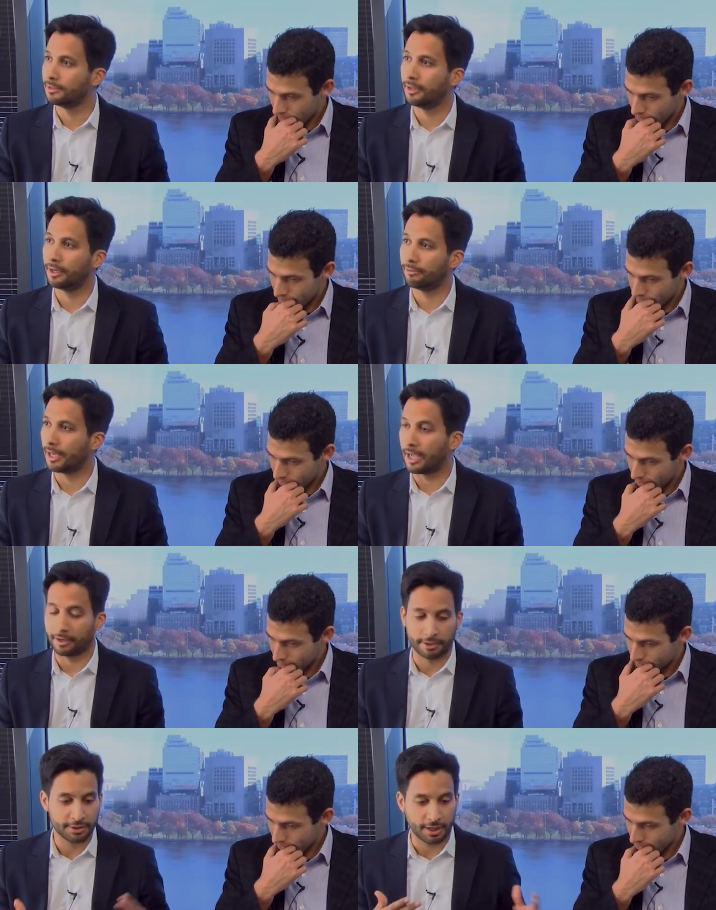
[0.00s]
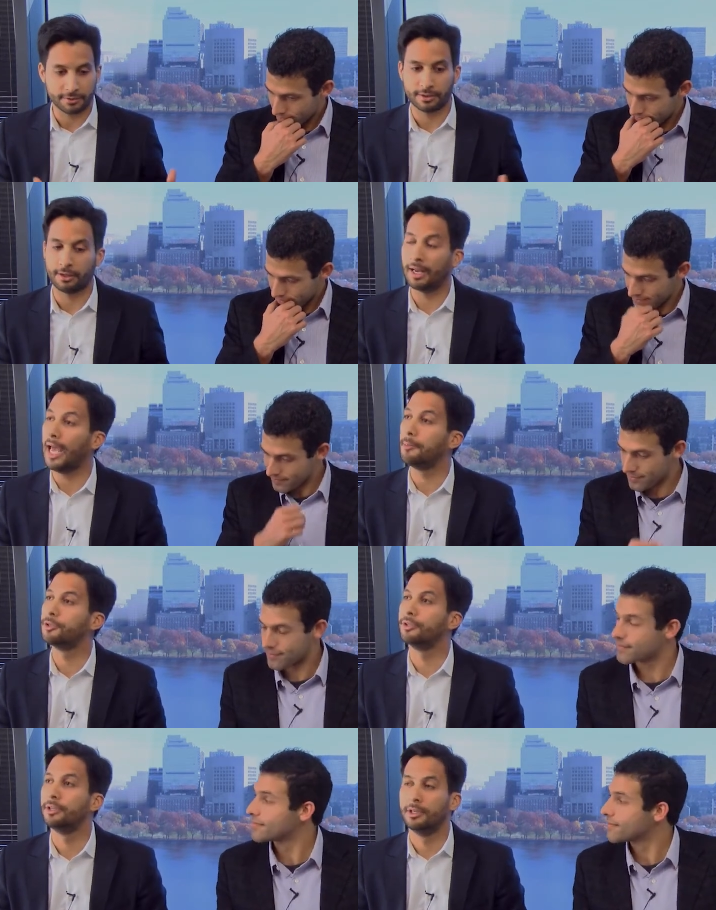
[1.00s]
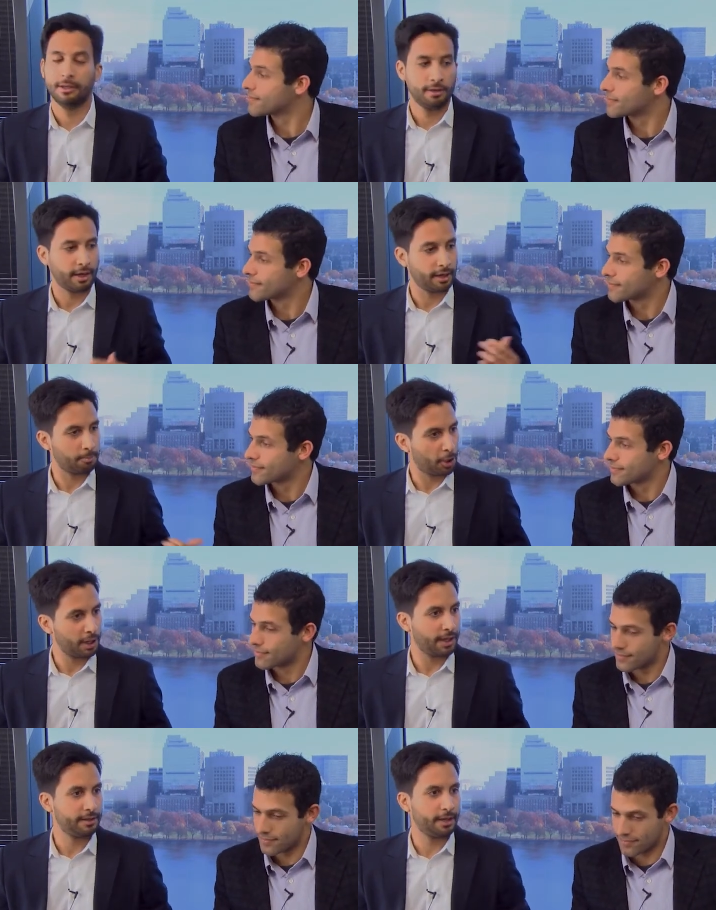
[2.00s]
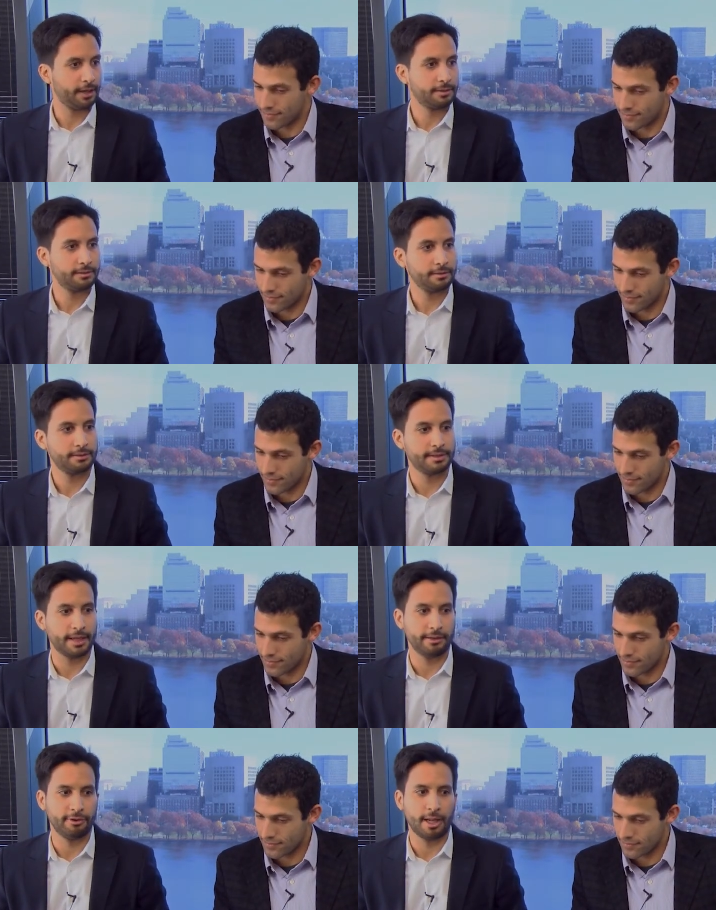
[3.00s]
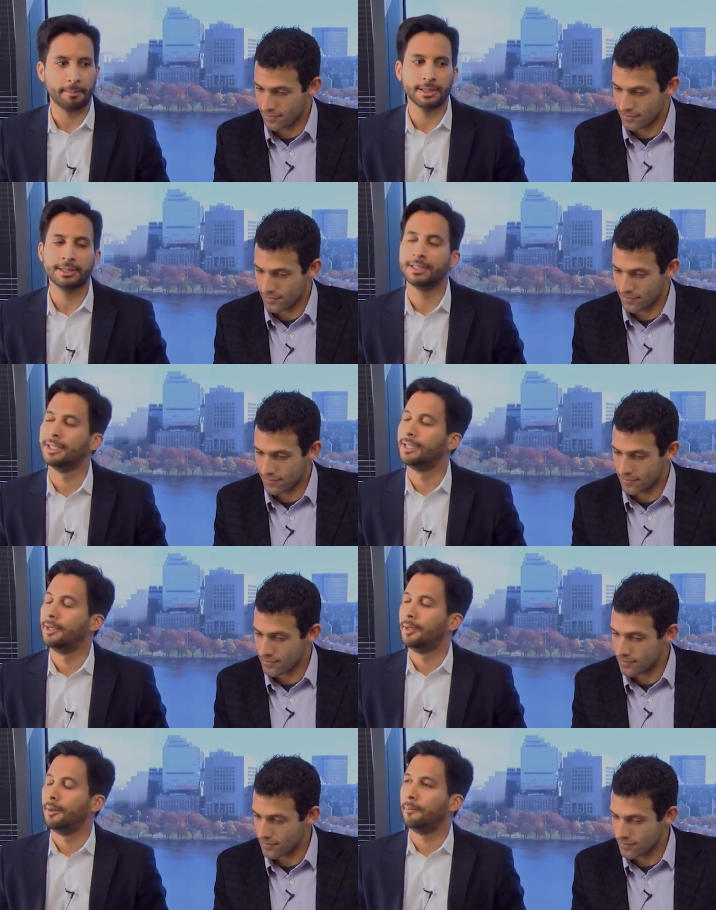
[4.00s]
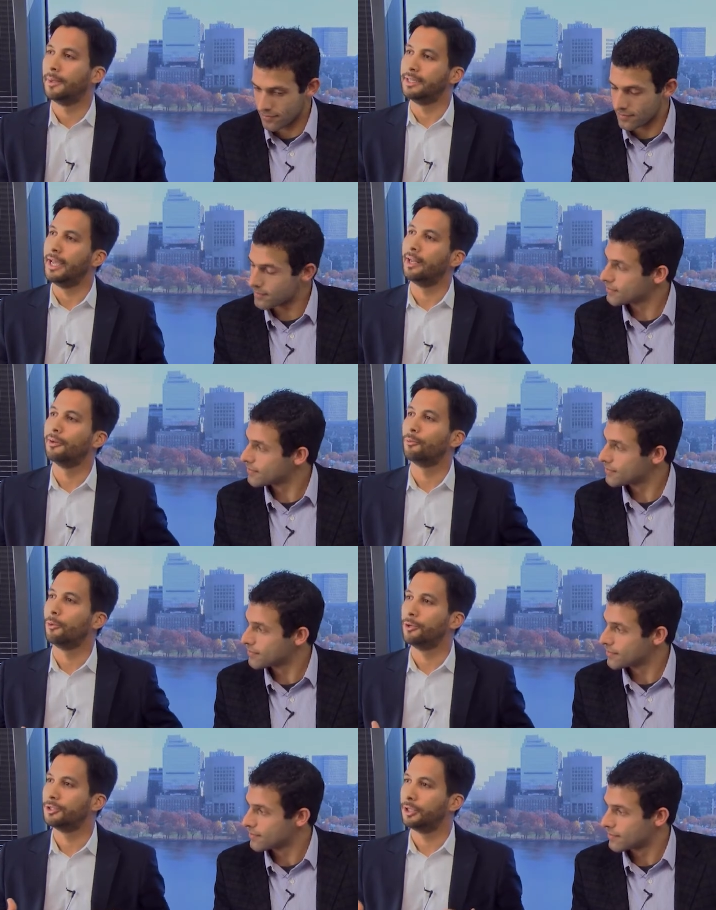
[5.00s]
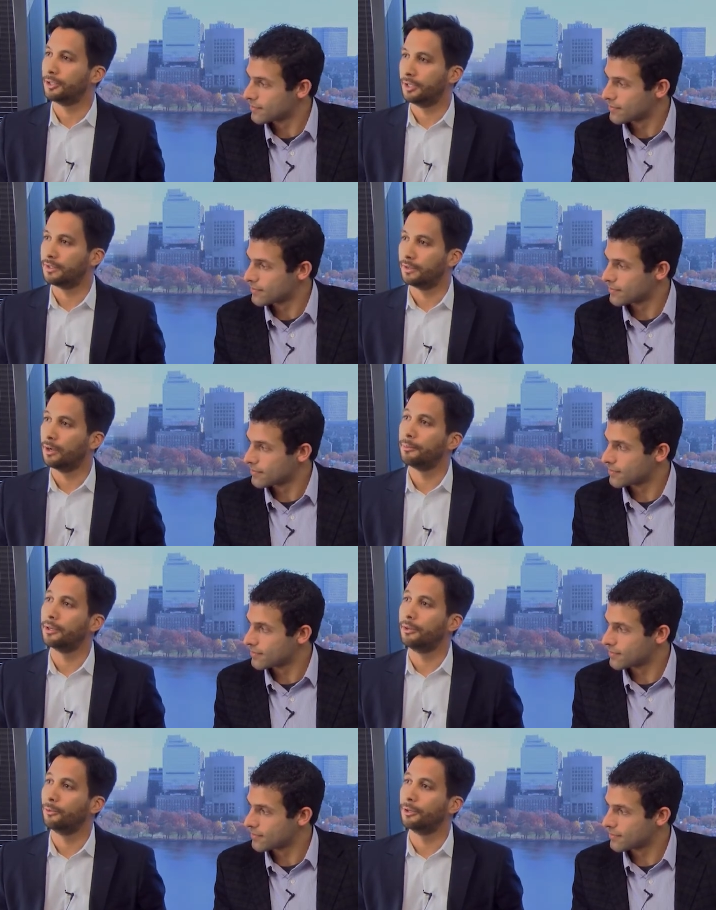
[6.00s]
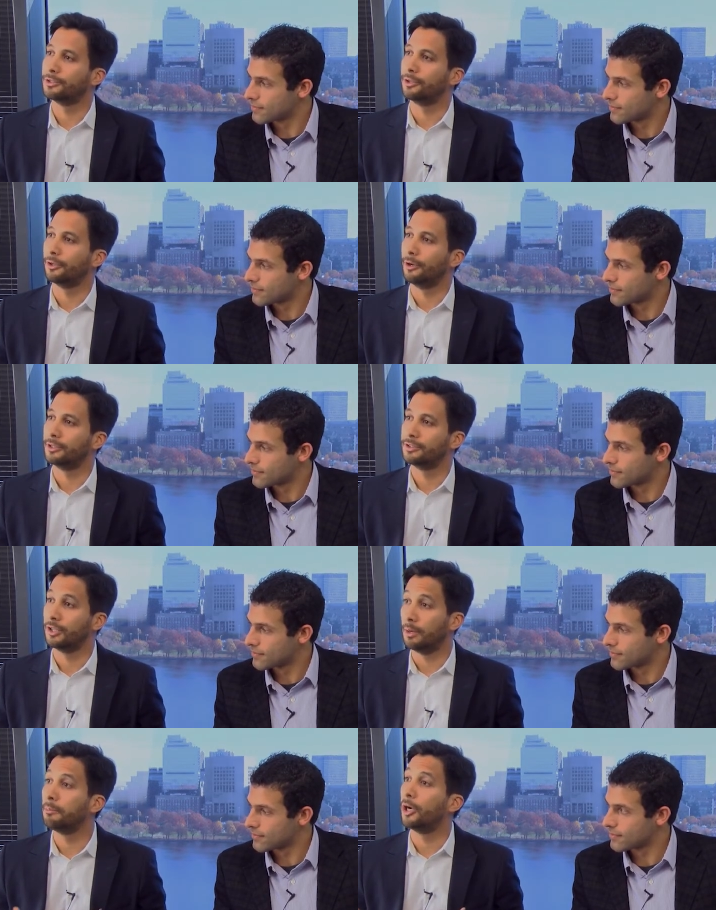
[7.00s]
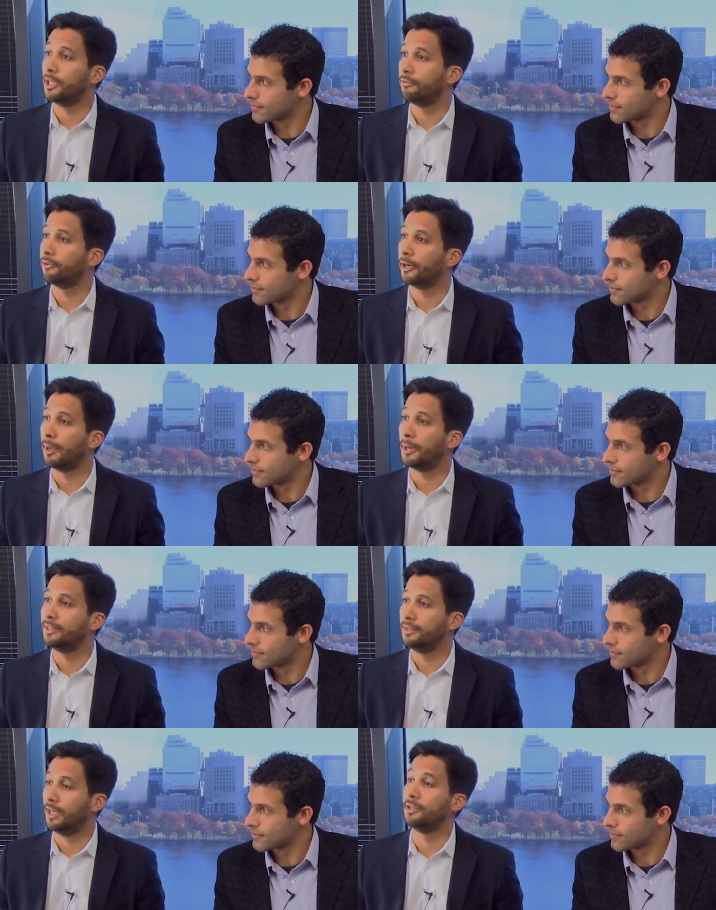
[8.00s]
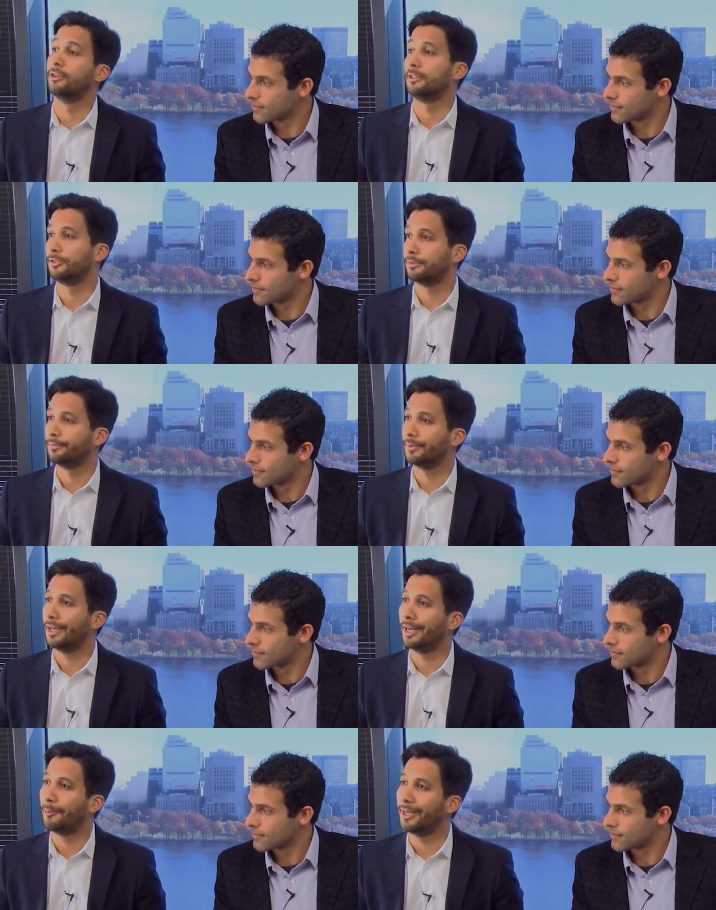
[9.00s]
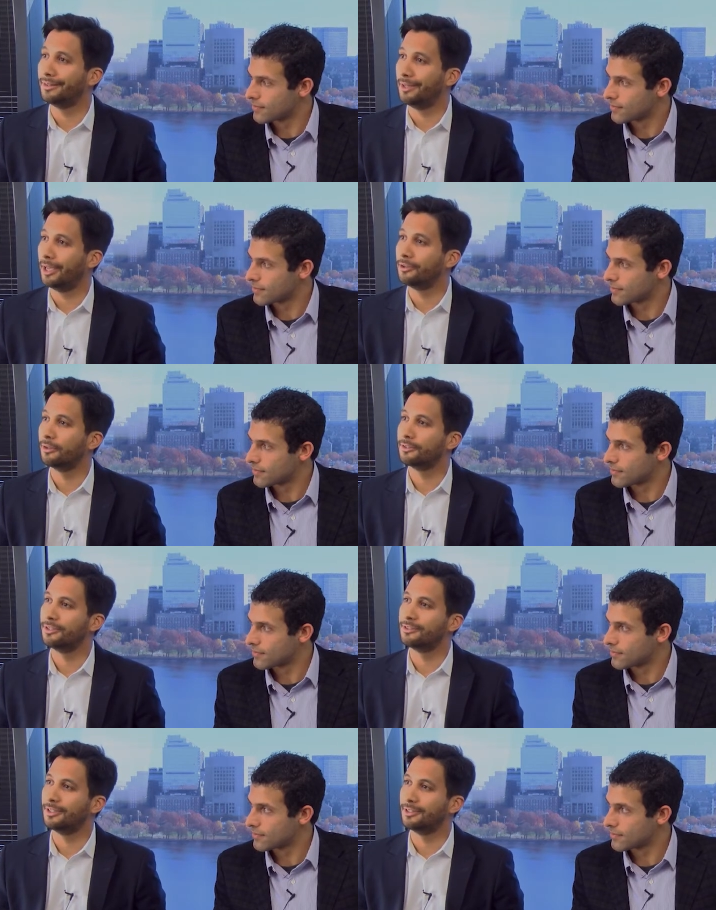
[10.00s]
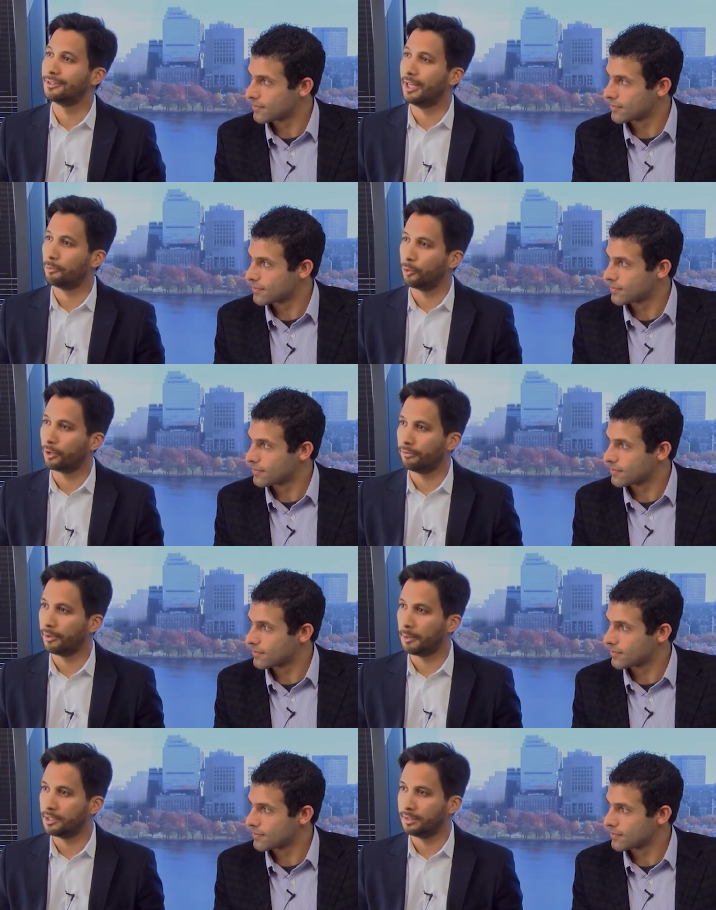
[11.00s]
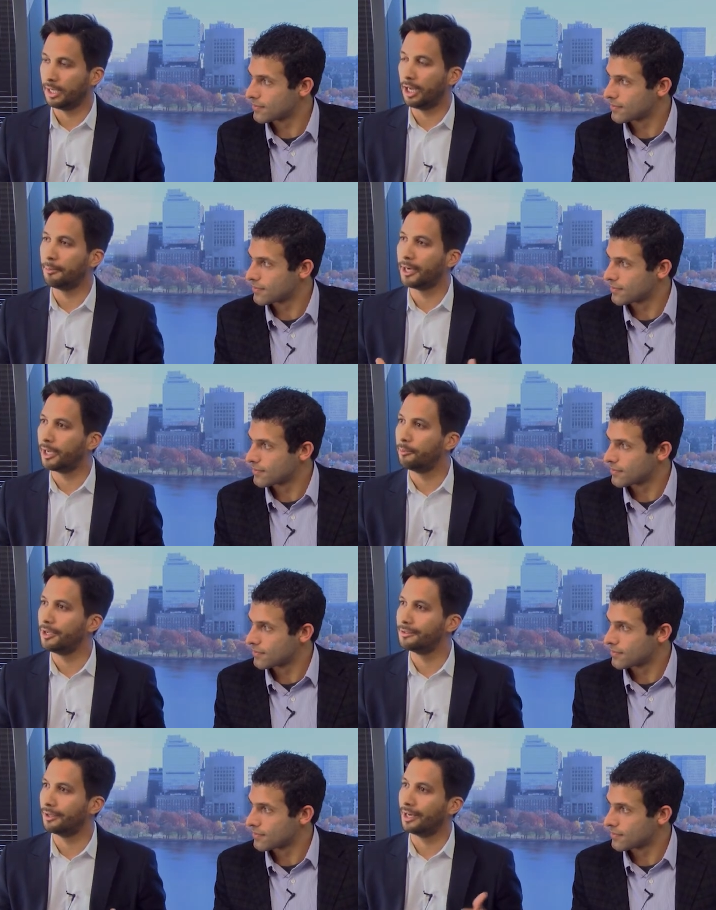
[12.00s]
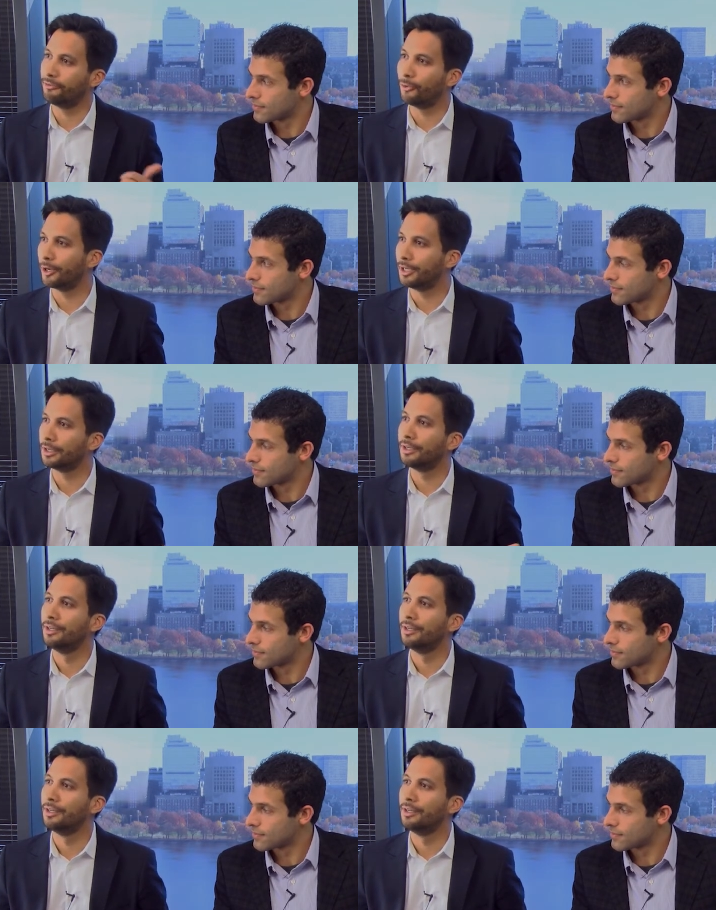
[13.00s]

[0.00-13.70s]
Speaker 1: out of Langer, Jensen Labs, and Armon led that that development. But then when we started as a company, we also got some money from M I T Angels. And M I T Angels is this network of M I T alumni based in California